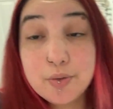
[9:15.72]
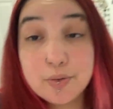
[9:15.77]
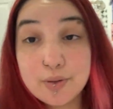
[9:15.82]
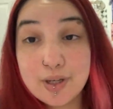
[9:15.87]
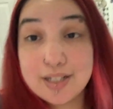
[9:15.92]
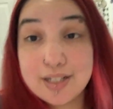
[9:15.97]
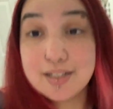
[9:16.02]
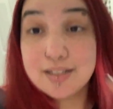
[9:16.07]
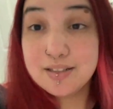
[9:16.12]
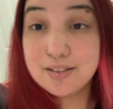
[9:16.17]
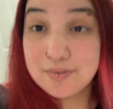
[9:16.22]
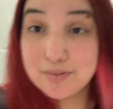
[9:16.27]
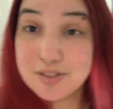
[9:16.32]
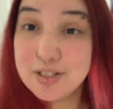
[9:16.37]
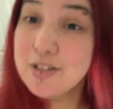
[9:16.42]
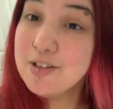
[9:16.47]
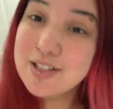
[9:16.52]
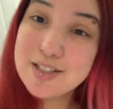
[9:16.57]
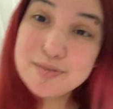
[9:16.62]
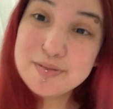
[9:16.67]
I didn't even tell
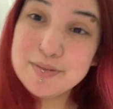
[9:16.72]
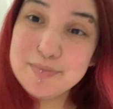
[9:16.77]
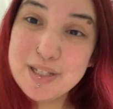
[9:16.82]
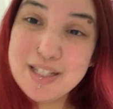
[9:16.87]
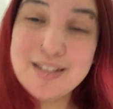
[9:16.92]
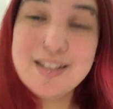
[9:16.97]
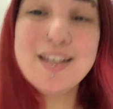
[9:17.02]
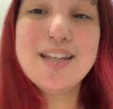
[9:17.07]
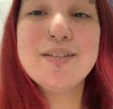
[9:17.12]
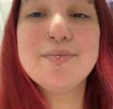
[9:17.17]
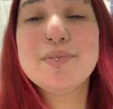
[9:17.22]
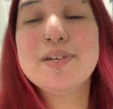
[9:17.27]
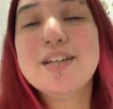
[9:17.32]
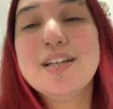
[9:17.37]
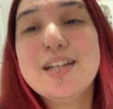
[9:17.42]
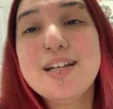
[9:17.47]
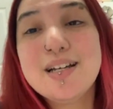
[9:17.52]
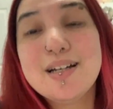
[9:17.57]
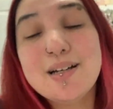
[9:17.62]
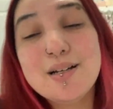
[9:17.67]
you guys my maid name.
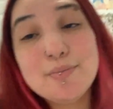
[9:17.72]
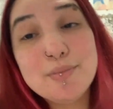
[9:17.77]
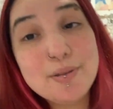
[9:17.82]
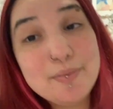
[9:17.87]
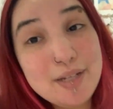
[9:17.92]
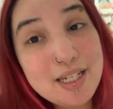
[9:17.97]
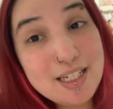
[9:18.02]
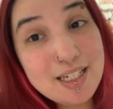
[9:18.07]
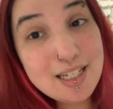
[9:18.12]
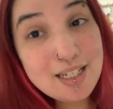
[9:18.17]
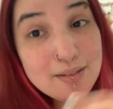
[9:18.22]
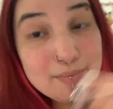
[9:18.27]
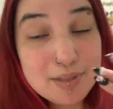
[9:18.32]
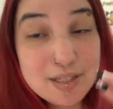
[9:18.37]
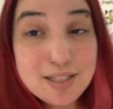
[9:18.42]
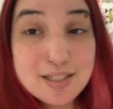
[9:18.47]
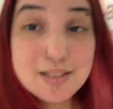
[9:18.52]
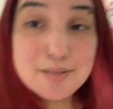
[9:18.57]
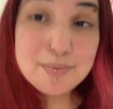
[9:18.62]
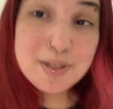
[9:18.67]
My maid name
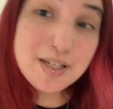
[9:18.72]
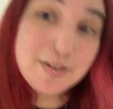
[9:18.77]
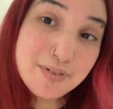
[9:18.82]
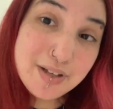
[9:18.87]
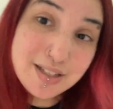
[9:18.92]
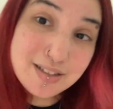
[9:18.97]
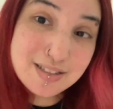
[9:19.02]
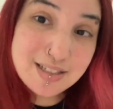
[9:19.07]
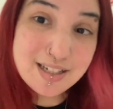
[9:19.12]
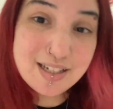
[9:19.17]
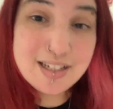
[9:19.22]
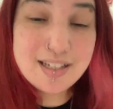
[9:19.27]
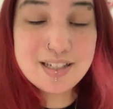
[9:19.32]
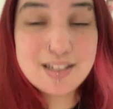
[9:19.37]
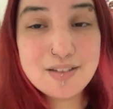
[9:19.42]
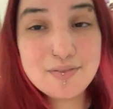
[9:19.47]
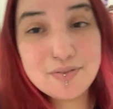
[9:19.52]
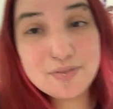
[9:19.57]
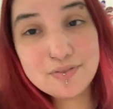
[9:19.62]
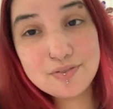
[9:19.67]
is Maid Valentine.
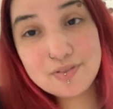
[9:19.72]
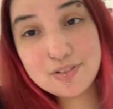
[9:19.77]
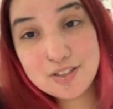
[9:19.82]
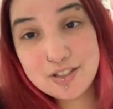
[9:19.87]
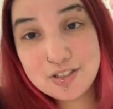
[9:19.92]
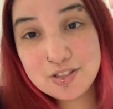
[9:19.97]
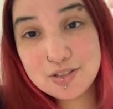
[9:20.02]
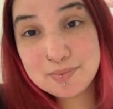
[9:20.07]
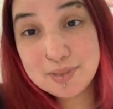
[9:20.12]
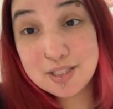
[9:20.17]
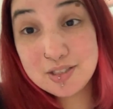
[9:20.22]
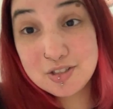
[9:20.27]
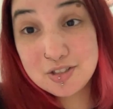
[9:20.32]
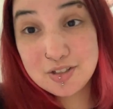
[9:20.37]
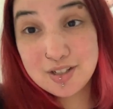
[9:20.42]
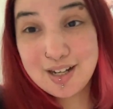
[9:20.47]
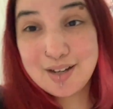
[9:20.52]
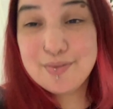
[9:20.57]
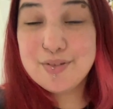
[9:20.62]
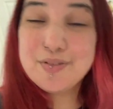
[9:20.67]
Here's my
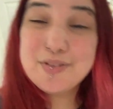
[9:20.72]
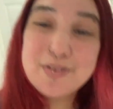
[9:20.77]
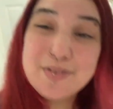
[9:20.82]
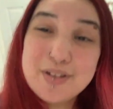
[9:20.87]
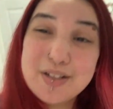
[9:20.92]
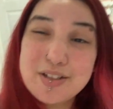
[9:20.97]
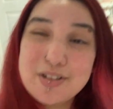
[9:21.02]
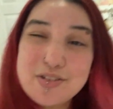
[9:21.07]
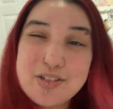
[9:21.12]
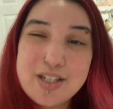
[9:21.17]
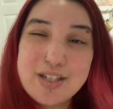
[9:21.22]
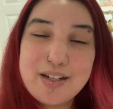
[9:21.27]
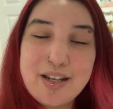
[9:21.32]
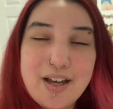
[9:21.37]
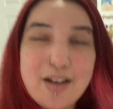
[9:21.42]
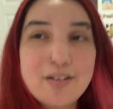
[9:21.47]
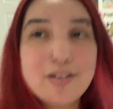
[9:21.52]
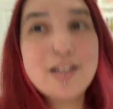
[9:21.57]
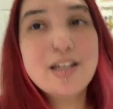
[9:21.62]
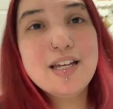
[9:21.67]
Instagram if you wanna go check it
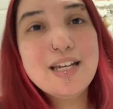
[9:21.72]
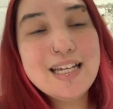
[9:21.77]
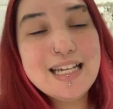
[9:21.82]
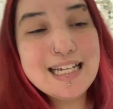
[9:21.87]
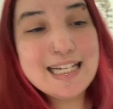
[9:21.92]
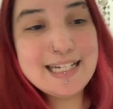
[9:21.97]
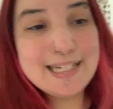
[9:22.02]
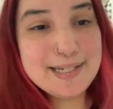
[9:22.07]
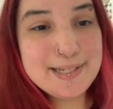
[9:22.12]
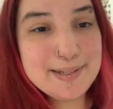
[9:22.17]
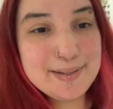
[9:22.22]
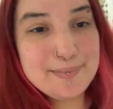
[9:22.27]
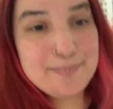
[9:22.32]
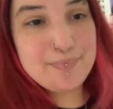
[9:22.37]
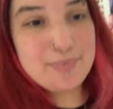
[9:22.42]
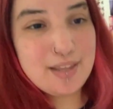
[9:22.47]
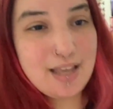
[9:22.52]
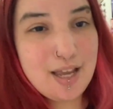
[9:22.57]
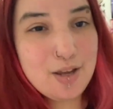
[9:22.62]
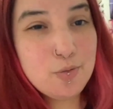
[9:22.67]
out.
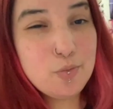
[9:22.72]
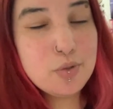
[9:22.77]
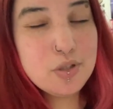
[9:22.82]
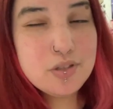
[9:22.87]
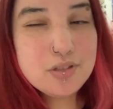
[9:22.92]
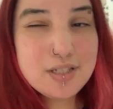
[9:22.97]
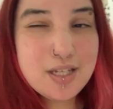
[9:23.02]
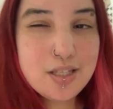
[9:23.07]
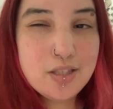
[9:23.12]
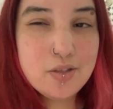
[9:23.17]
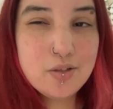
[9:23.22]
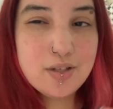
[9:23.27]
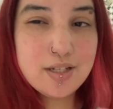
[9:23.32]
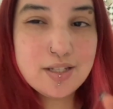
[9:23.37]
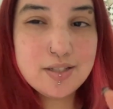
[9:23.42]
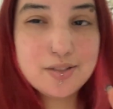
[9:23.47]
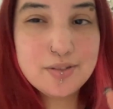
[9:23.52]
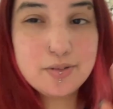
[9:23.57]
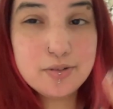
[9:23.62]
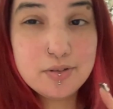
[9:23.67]
I will take you
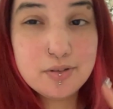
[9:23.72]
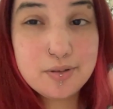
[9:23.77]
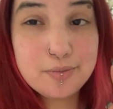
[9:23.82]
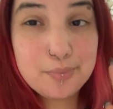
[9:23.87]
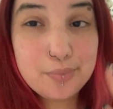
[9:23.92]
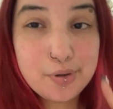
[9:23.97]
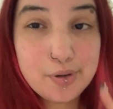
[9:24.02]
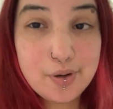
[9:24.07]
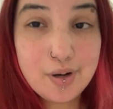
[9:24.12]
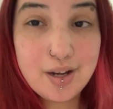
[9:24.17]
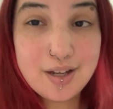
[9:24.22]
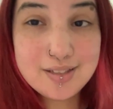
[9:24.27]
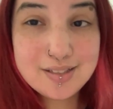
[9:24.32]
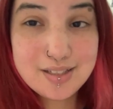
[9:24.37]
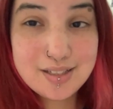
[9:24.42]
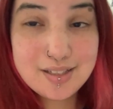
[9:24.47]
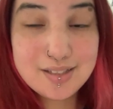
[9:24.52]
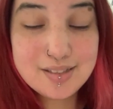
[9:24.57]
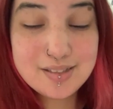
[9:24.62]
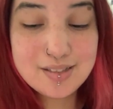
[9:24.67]
guys through the
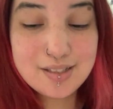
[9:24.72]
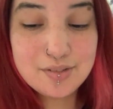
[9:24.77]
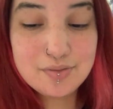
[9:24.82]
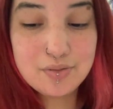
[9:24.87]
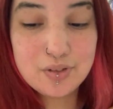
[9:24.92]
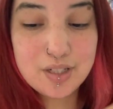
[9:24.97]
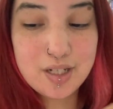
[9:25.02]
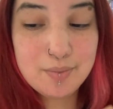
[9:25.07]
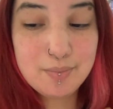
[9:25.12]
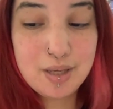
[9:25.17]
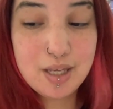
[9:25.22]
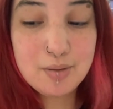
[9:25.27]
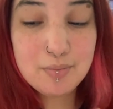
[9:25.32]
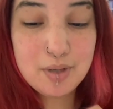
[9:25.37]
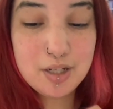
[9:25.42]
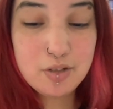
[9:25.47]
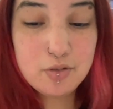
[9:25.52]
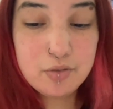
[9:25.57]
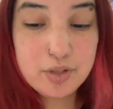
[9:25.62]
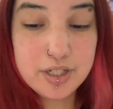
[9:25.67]
process of when I make
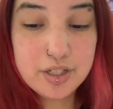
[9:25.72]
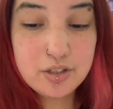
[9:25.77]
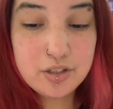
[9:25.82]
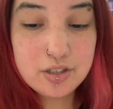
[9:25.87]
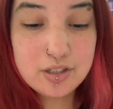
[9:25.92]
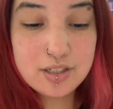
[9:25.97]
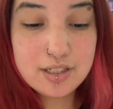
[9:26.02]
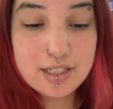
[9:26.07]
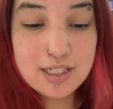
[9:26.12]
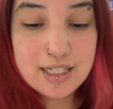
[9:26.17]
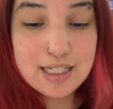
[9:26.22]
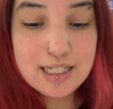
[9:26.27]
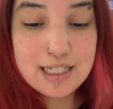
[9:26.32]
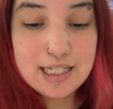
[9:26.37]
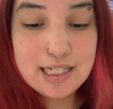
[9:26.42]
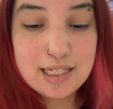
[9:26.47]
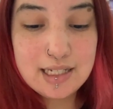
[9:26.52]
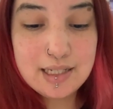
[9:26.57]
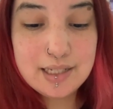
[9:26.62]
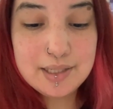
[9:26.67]
my reel.
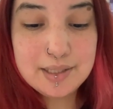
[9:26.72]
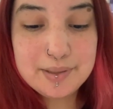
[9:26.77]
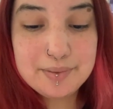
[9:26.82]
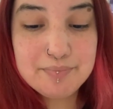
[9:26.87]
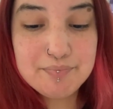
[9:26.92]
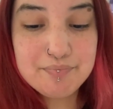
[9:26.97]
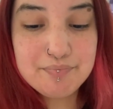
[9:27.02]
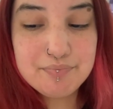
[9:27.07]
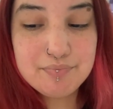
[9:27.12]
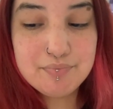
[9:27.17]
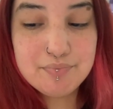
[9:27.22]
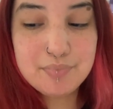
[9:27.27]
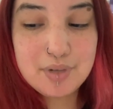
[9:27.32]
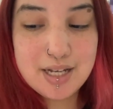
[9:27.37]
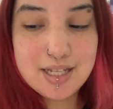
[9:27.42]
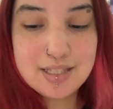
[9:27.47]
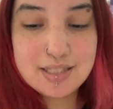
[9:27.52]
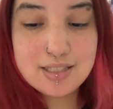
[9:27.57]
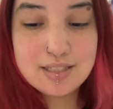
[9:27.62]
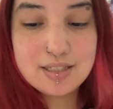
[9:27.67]

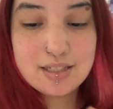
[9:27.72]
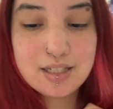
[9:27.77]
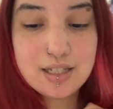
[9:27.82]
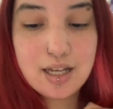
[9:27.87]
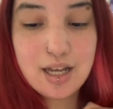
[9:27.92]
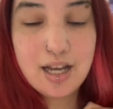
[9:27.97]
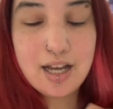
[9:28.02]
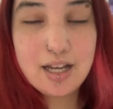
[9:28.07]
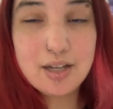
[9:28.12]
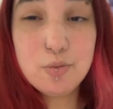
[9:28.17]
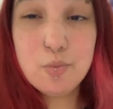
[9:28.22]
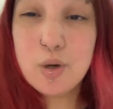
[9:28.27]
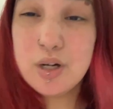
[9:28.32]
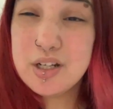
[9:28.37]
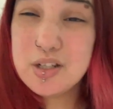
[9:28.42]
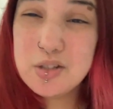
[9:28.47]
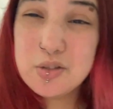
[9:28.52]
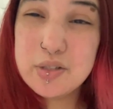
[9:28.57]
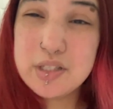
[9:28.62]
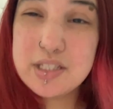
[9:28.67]
But I want
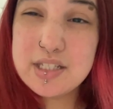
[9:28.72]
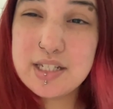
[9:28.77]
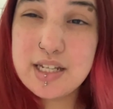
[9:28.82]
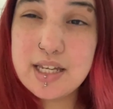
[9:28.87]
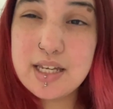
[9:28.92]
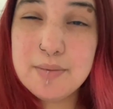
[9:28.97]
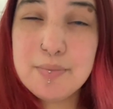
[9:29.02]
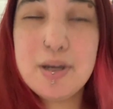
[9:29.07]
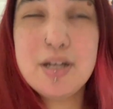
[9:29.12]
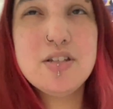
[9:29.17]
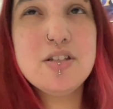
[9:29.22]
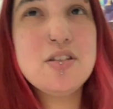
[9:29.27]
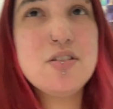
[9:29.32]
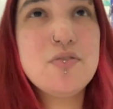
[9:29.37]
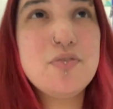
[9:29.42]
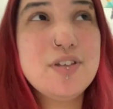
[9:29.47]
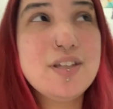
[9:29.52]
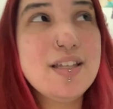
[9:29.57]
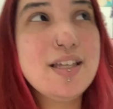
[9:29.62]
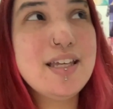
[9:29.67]
to do it today, but I just
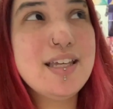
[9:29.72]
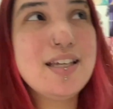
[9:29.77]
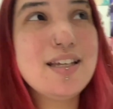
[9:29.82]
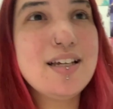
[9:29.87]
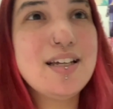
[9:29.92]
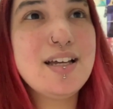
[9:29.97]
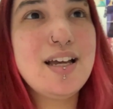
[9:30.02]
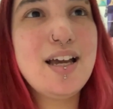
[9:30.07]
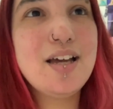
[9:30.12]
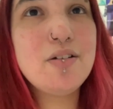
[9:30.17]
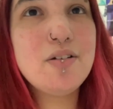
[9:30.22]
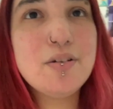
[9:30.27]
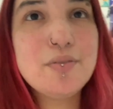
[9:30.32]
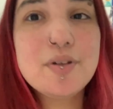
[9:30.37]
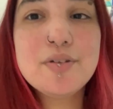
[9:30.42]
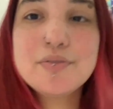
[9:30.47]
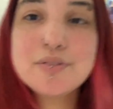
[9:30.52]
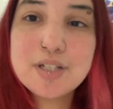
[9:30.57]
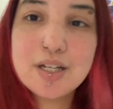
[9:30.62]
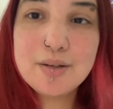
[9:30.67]
feel like I don't have
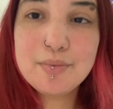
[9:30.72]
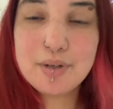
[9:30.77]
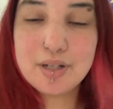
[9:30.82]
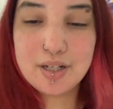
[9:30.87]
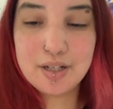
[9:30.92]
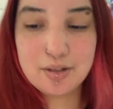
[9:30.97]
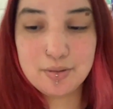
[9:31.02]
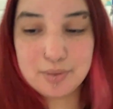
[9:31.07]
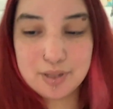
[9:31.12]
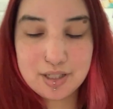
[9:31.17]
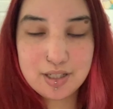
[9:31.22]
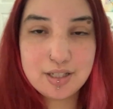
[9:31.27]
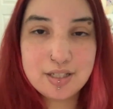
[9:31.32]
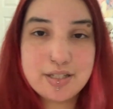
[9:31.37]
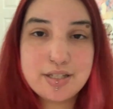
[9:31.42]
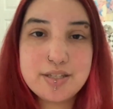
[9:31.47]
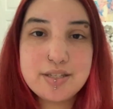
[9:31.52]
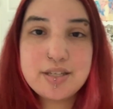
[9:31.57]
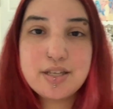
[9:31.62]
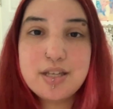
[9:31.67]
enough time right now
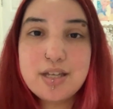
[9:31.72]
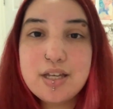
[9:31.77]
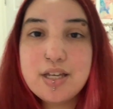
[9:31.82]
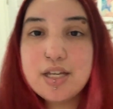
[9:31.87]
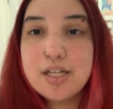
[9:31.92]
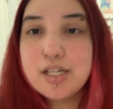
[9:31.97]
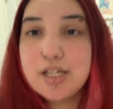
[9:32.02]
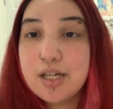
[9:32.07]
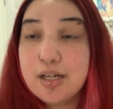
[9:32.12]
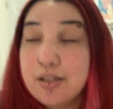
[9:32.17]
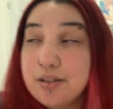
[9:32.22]
because a